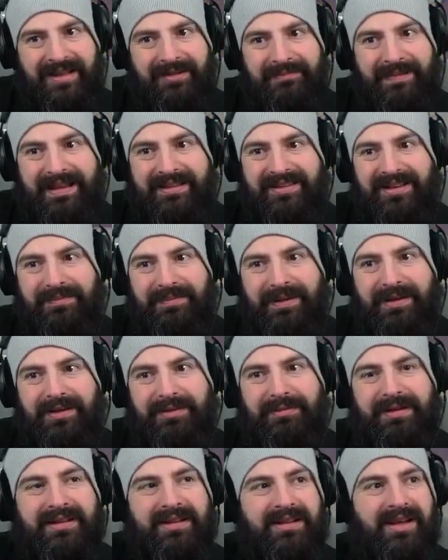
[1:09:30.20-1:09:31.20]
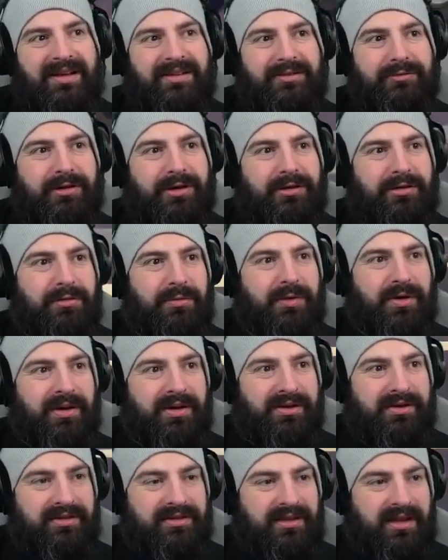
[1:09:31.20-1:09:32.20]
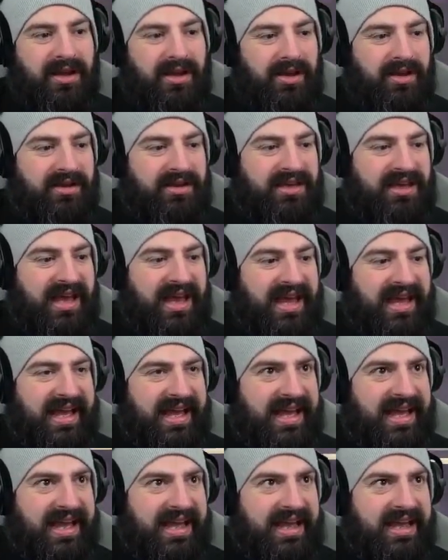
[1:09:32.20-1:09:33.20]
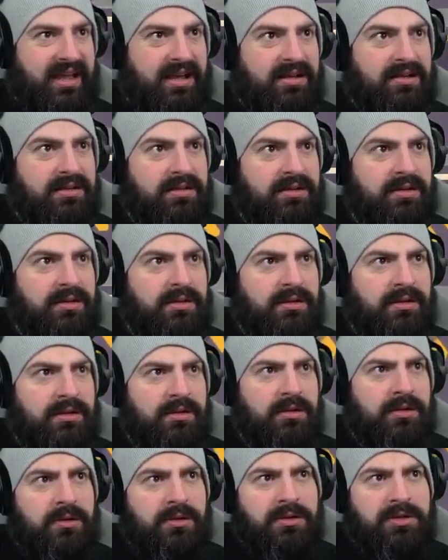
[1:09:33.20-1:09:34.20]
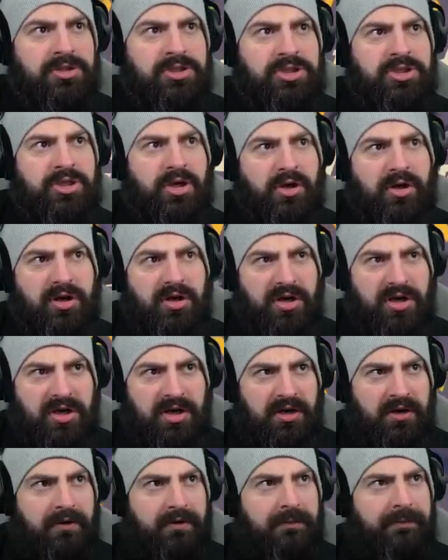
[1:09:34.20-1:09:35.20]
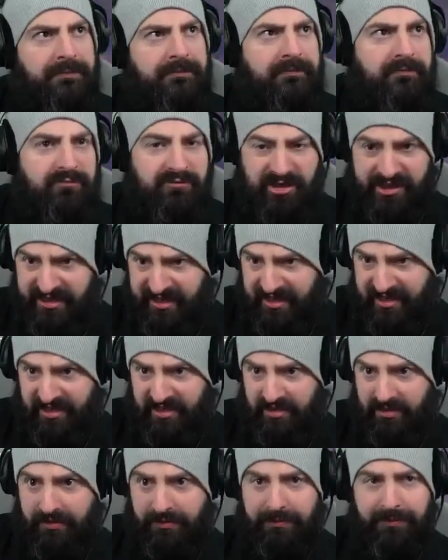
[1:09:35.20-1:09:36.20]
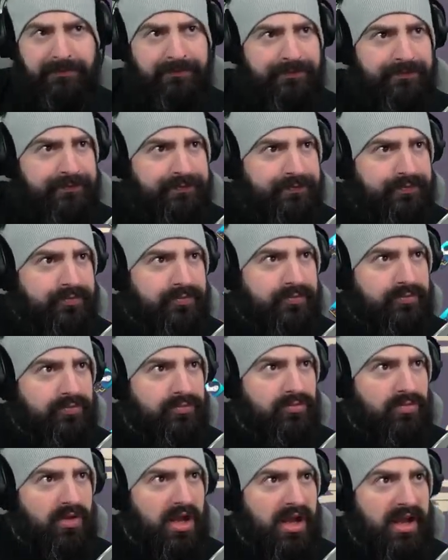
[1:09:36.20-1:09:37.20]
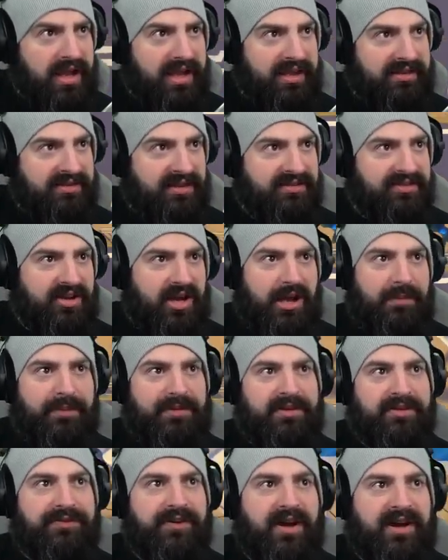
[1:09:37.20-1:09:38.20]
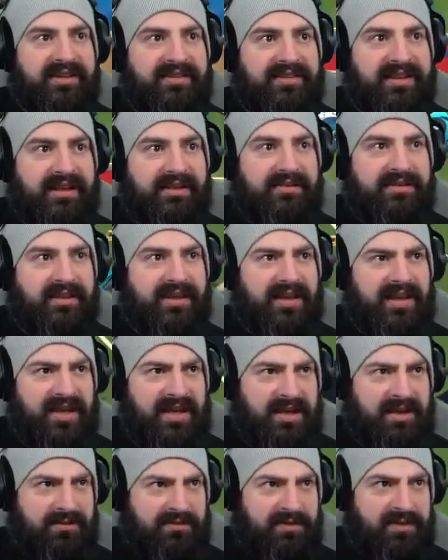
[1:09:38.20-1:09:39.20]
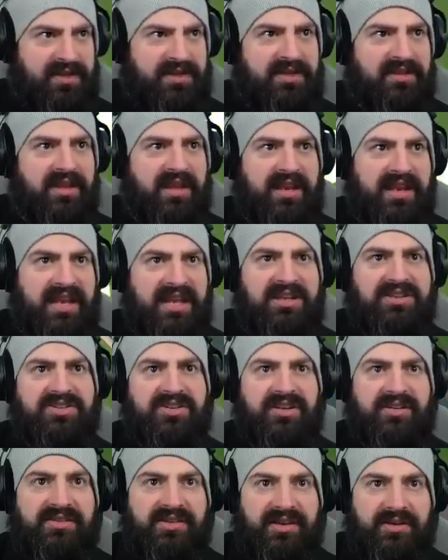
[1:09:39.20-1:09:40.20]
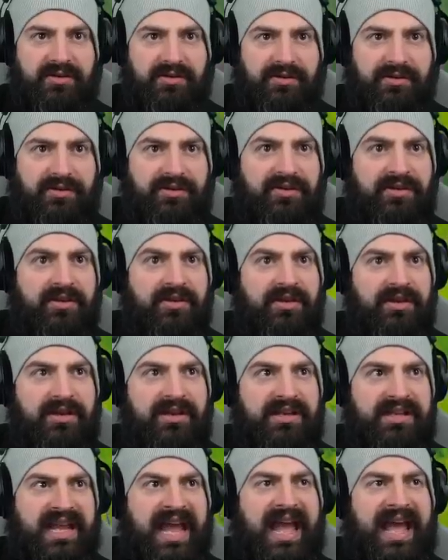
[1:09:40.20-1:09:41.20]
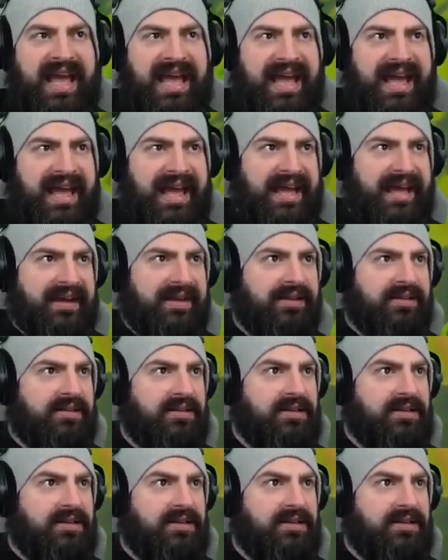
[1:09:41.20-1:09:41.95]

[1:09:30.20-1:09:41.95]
Back to the building where the last squirrel was. Okay. Sure. Riken is a type of device that uh, ninjas use. Yeah.